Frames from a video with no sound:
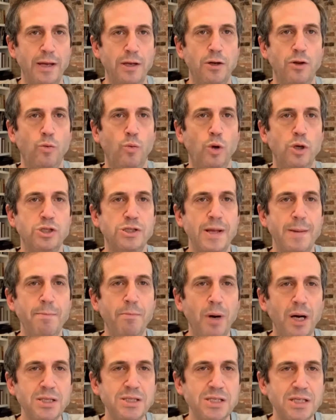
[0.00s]
In other words, they
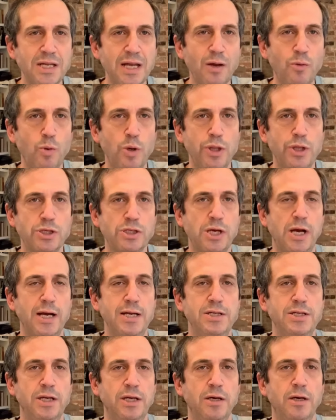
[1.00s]
must stick with this
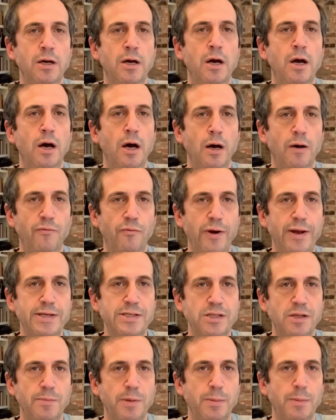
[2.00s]
idea of
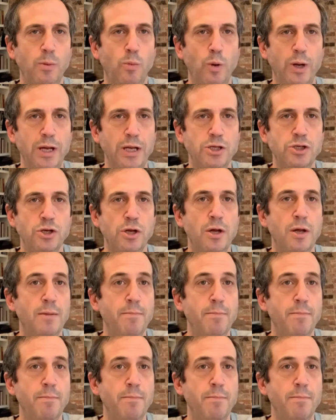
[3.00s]
raising the minimum wage.